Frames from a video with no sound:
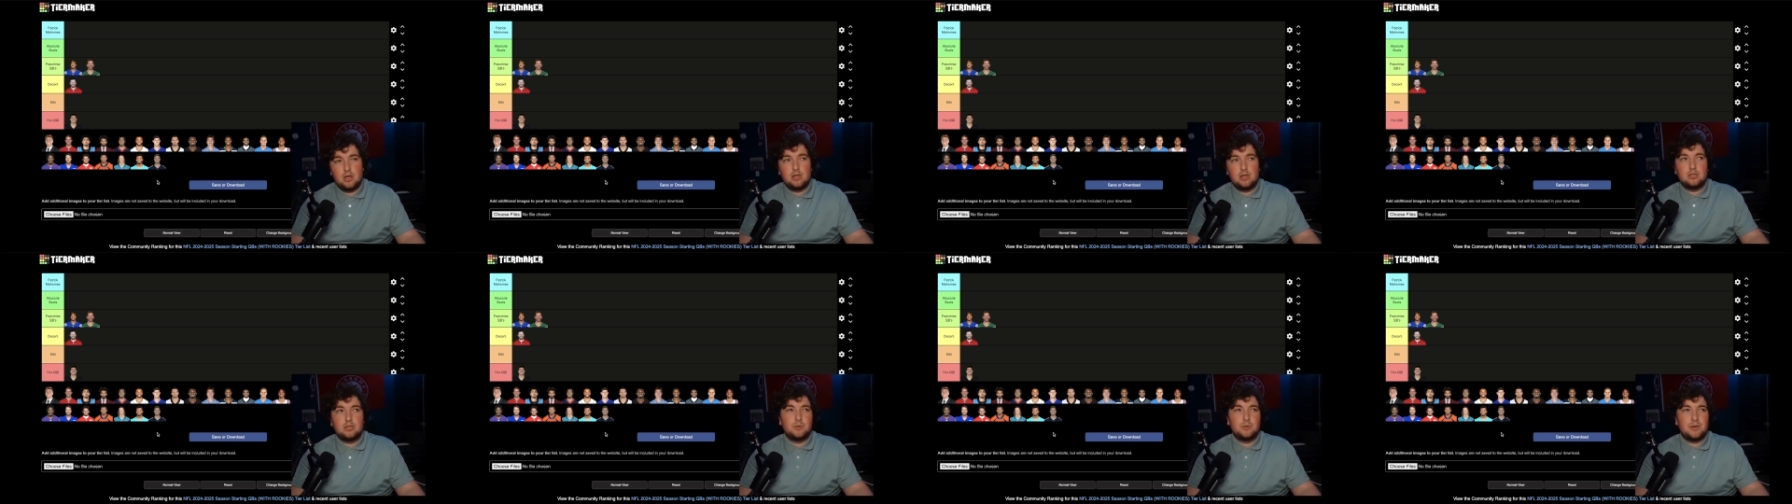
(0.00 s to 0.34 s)

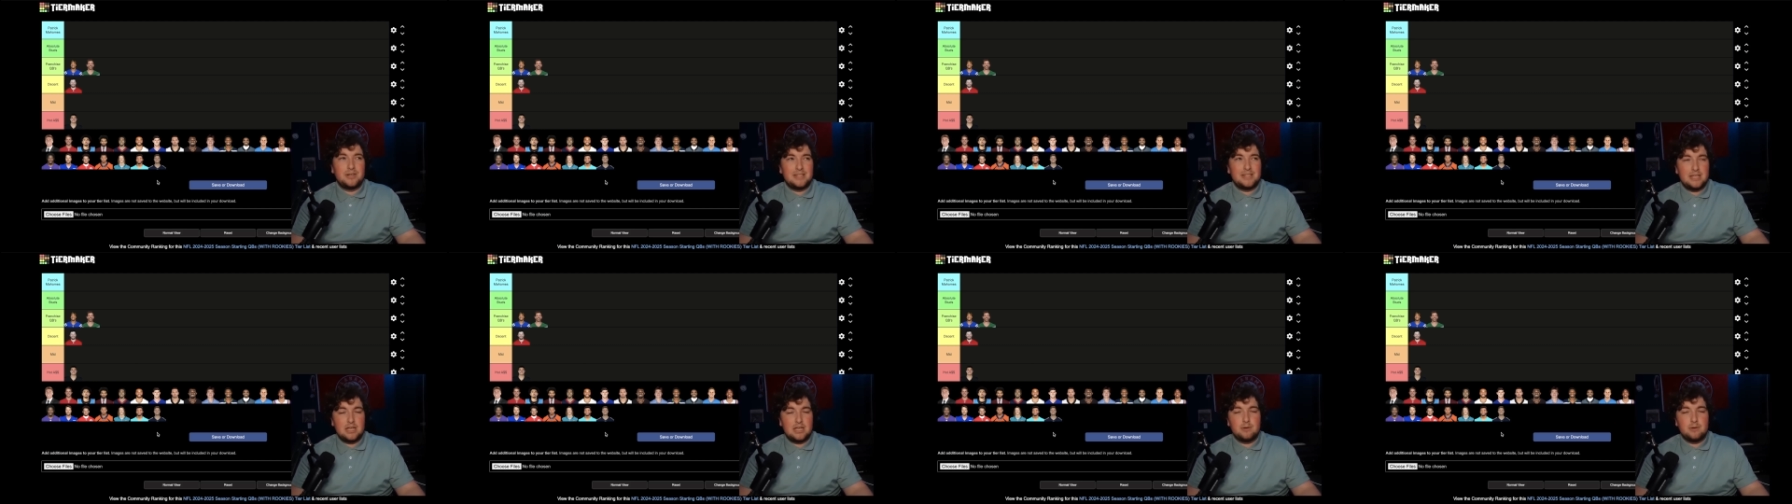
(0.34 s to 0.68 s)
Do I
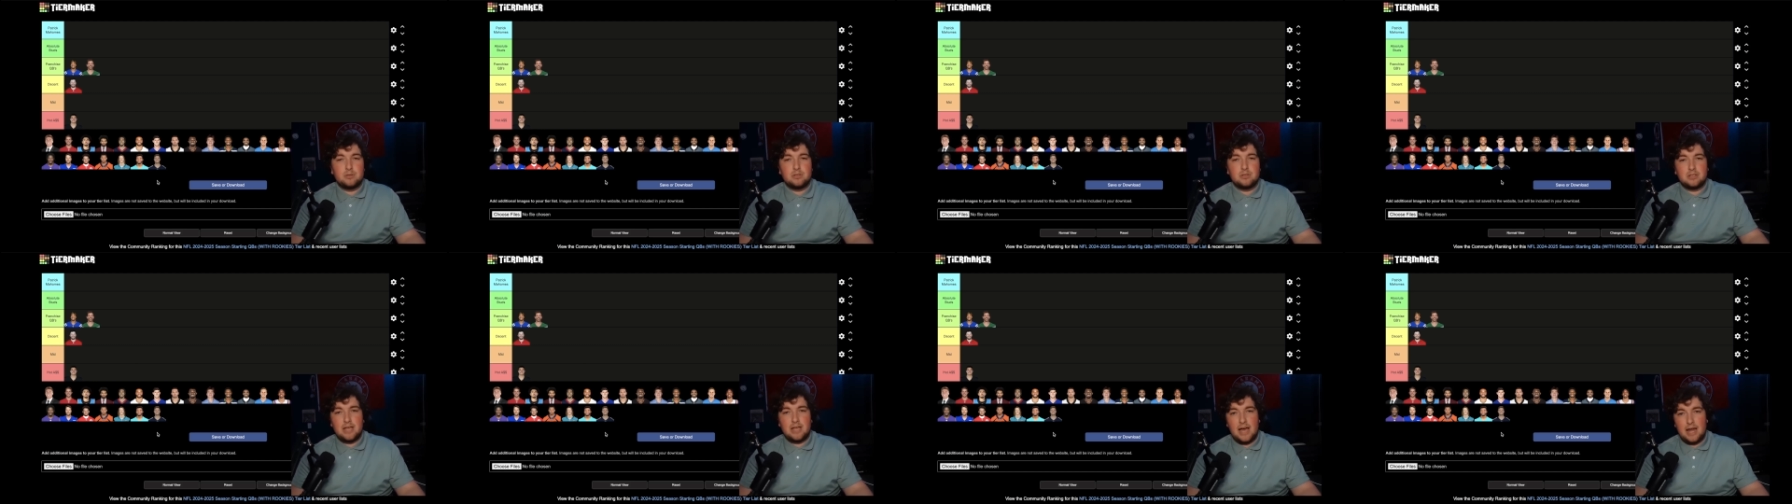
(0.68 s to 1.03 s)
think it was
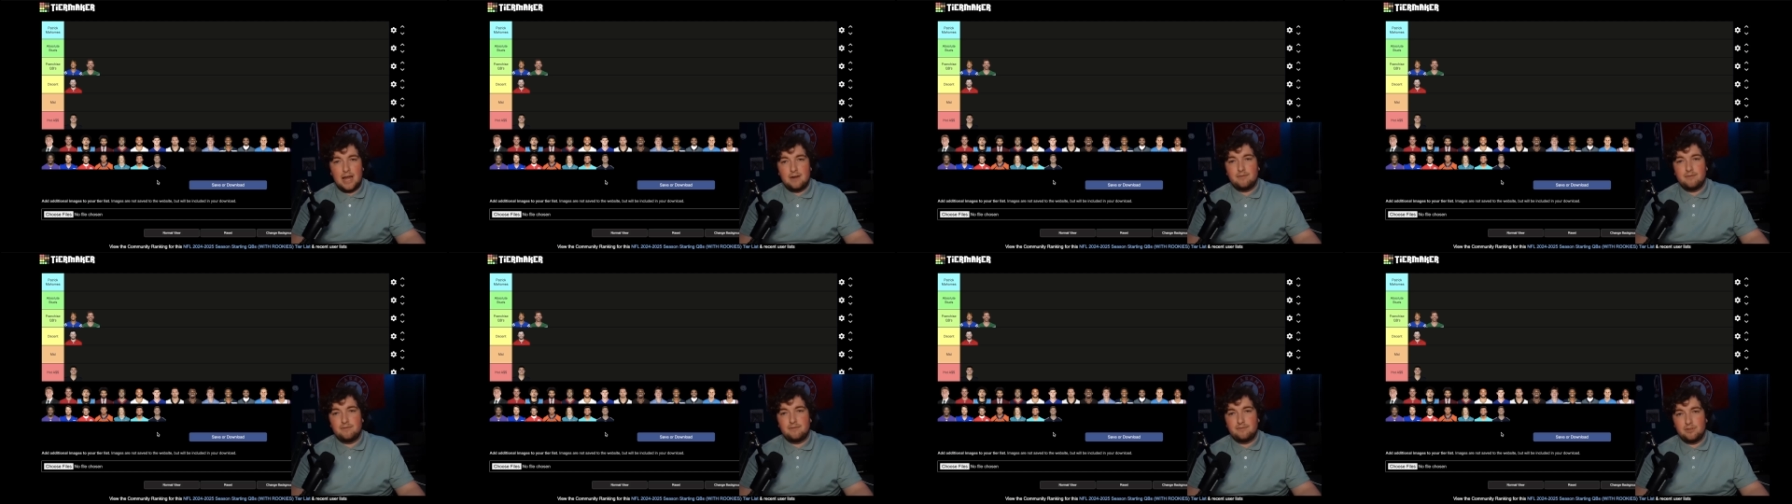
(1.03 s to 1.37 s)
kind
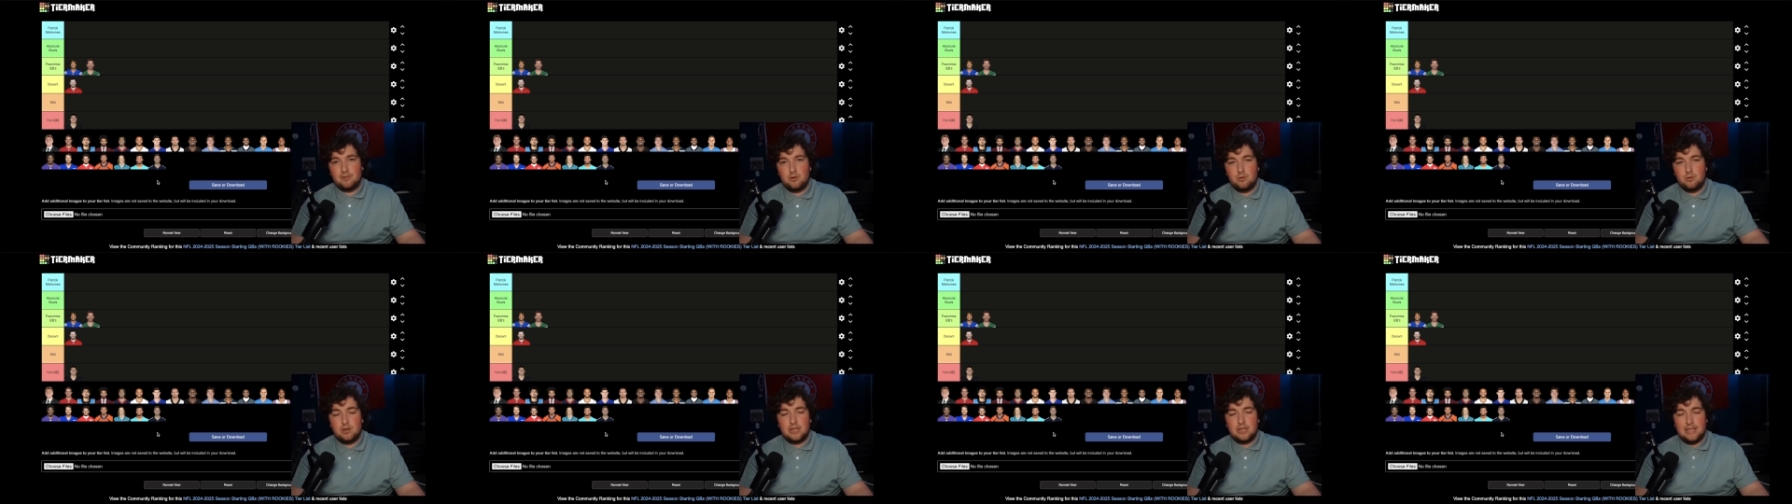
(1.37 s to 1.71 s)
of a
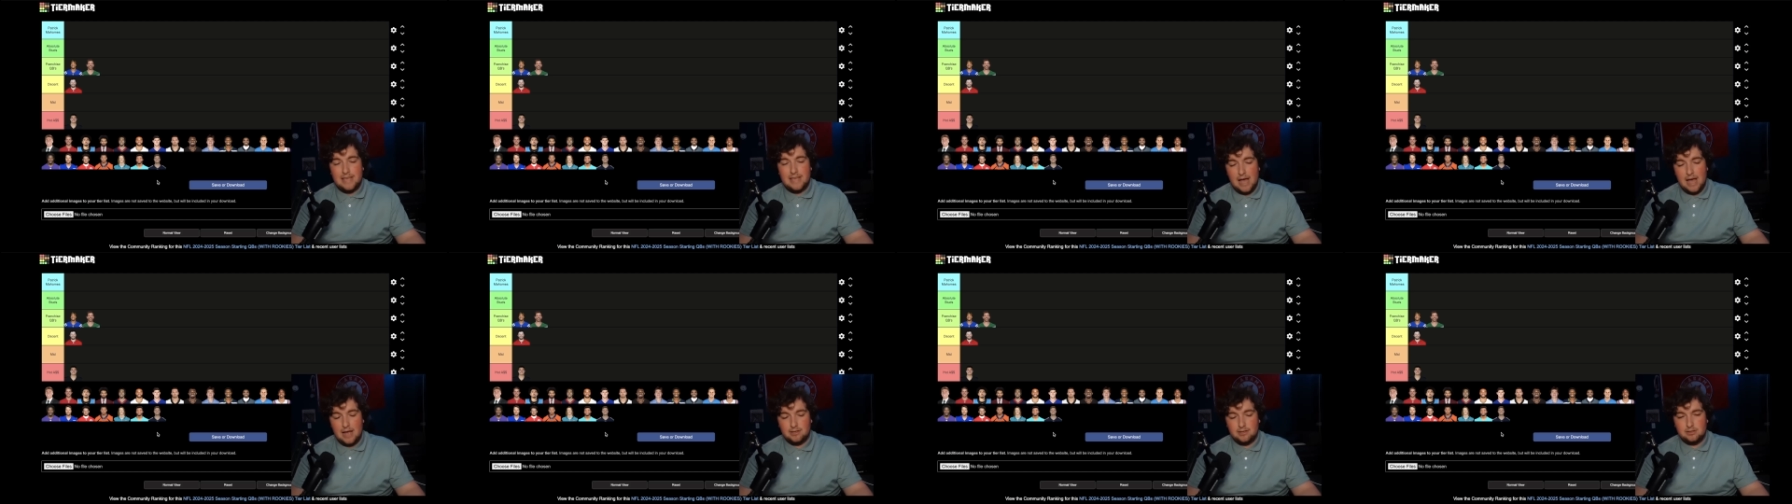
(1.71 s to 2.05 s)
fluke?
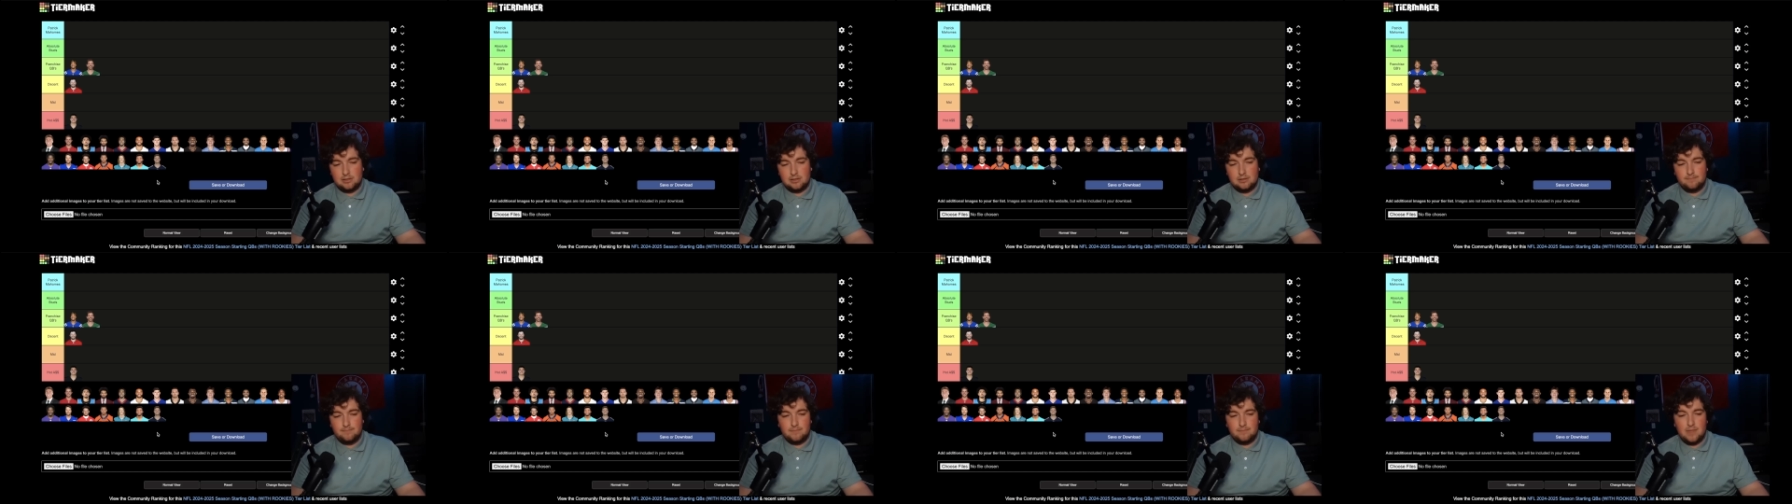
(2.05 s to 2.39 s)
Yes.